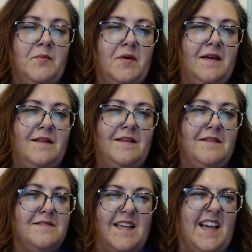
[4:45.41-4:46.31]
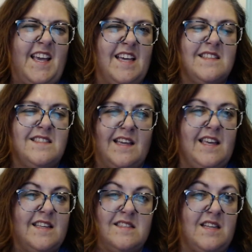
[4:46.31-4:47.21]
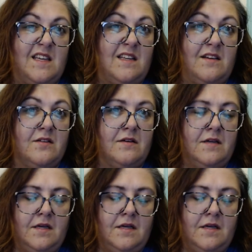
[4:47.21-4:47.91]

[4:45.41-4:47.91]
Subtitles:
But he was like, I can't stay in here.